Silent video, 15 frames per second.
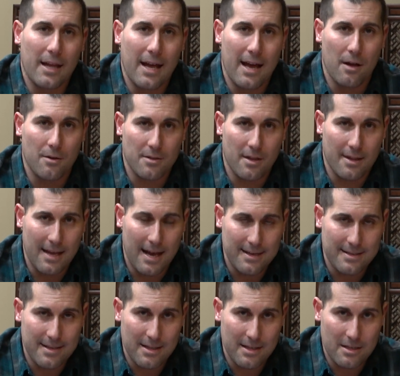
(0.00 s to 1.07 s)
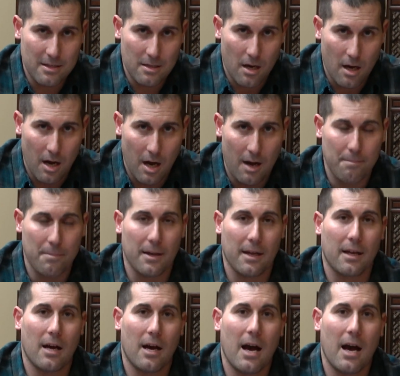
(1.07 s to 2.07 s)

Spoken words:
house. That's the topic.